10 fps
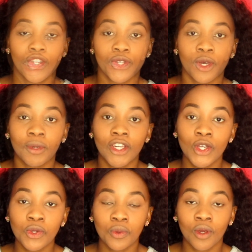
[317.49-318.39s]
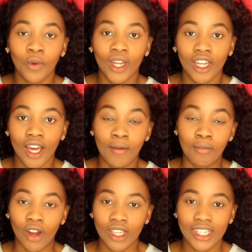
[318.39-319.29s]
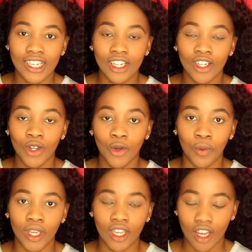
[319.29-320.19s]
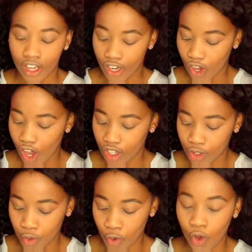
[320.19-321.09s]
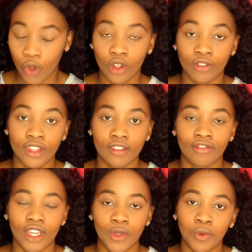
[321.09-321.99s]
So because we want a bronzy look, we are going to contour all over the face.